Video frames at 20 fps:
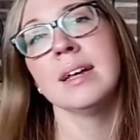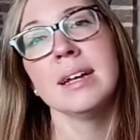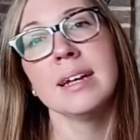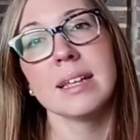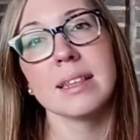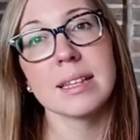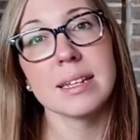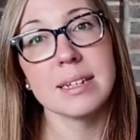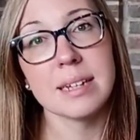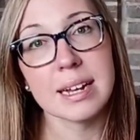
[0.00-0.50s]

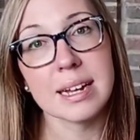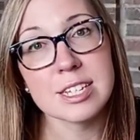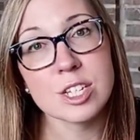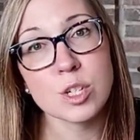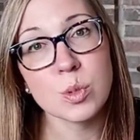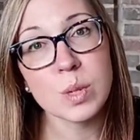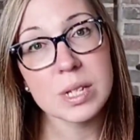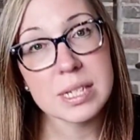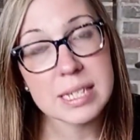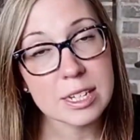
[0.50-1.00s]
The dust
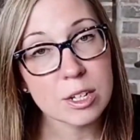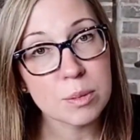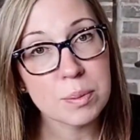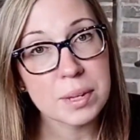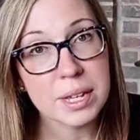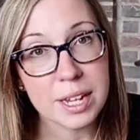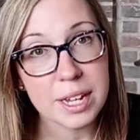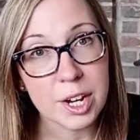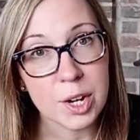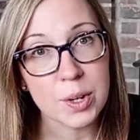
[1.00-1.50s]
will still be
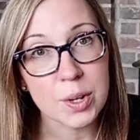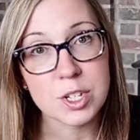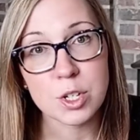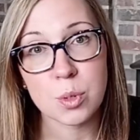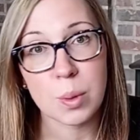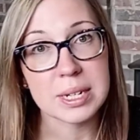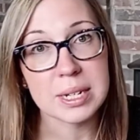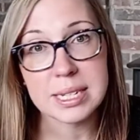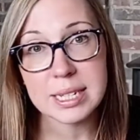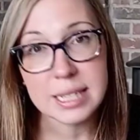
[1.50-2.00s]
here in
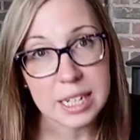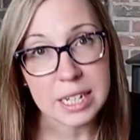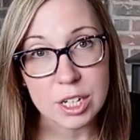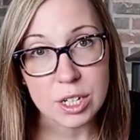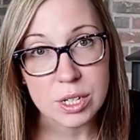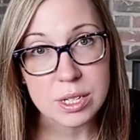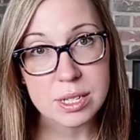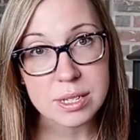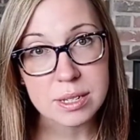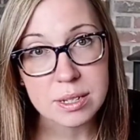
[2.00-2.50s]
20
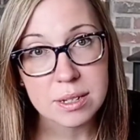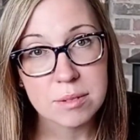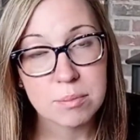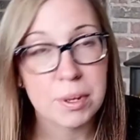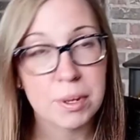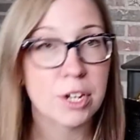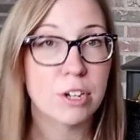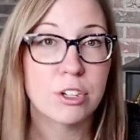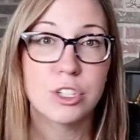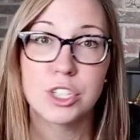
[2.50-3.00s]
years,
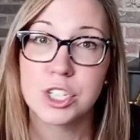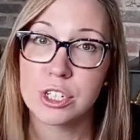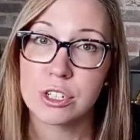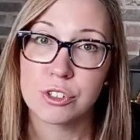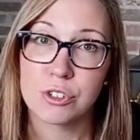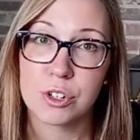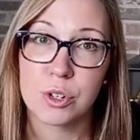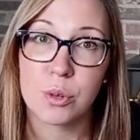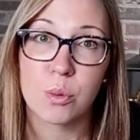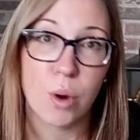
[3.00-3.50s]
but your
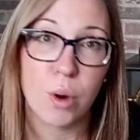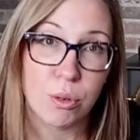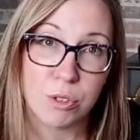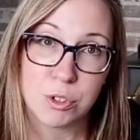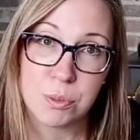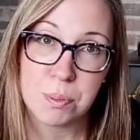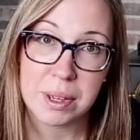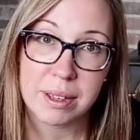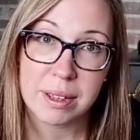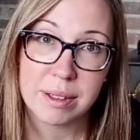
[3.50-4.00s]
children won't
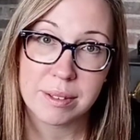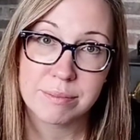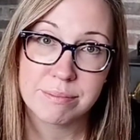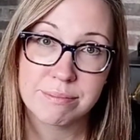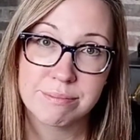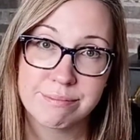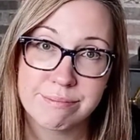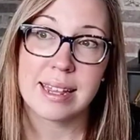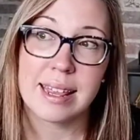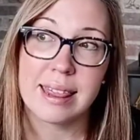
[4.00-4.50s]
be.
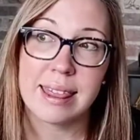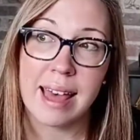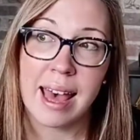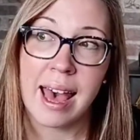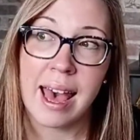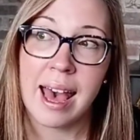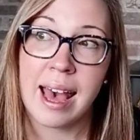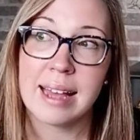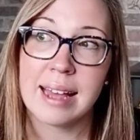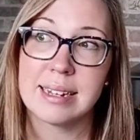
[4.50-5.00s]

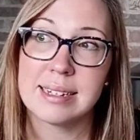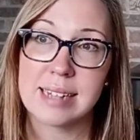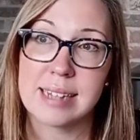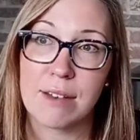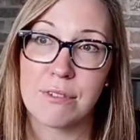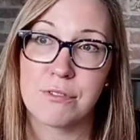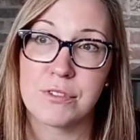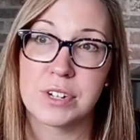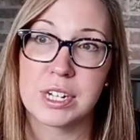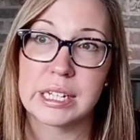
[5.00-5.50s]
That
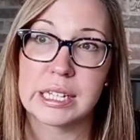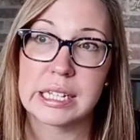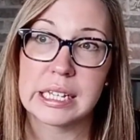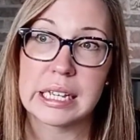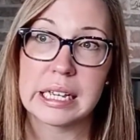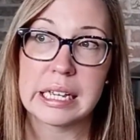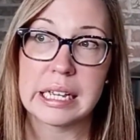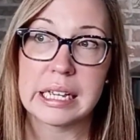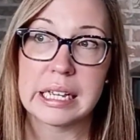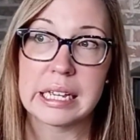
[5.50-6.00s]

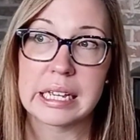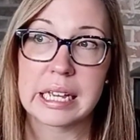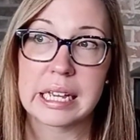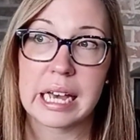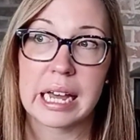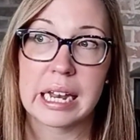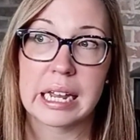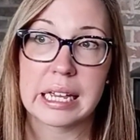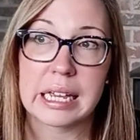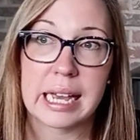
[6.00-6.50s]
definitely
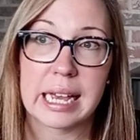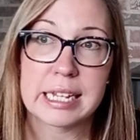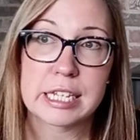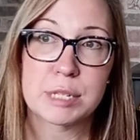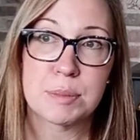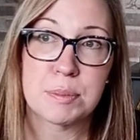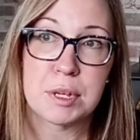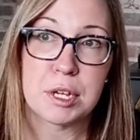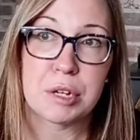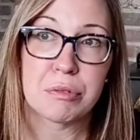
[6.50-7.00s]
kind of gets
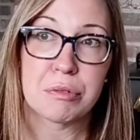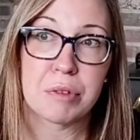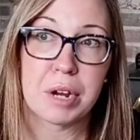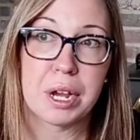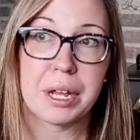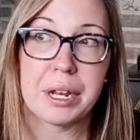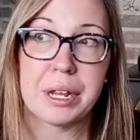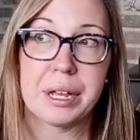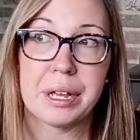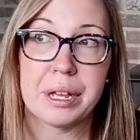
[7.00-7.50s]
me
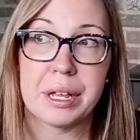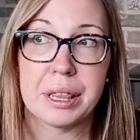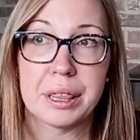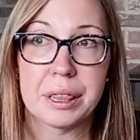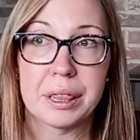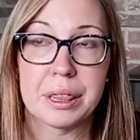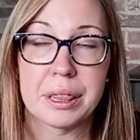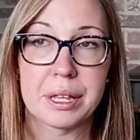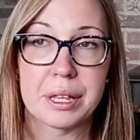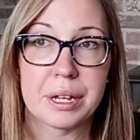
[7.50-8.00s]
right
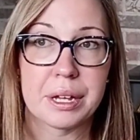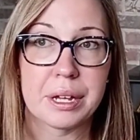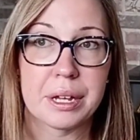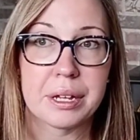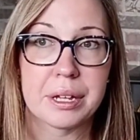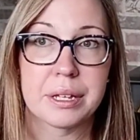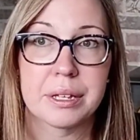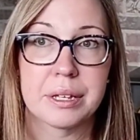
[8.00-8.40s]
in the